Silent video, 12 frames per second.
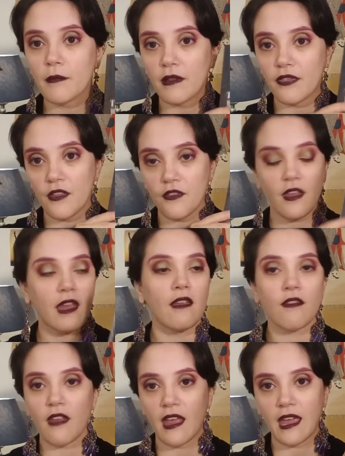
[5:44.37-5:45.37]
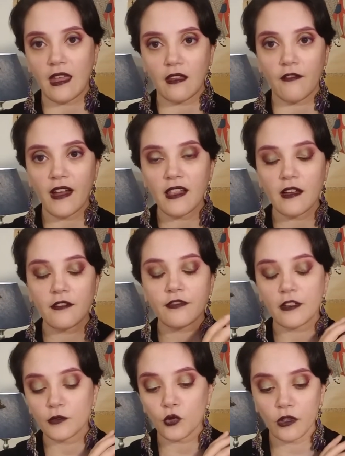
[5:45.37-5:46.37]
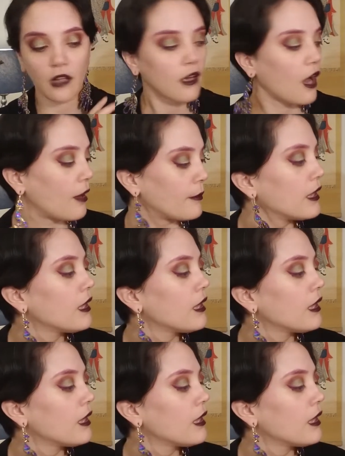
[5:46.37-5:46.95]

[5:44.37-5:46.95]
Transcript: but this is a novella from Tor.com.